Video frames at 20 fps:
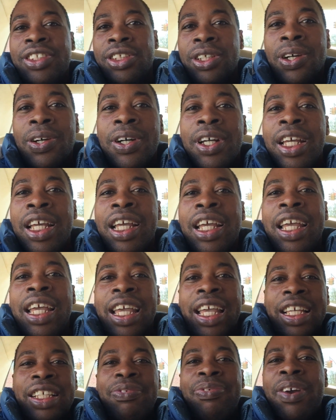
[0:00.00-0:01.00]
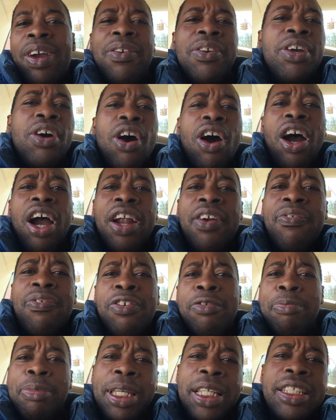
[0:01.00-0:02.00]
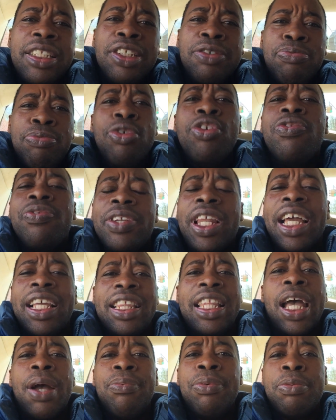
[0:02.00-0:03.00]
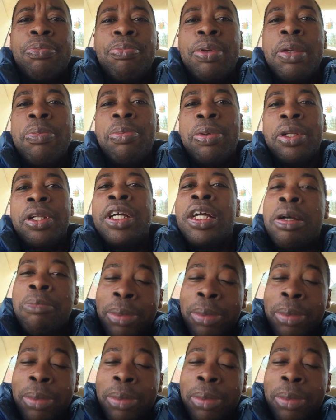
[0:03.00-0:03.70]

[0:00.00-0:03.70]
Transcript: So it's very hard for me to move like that with people.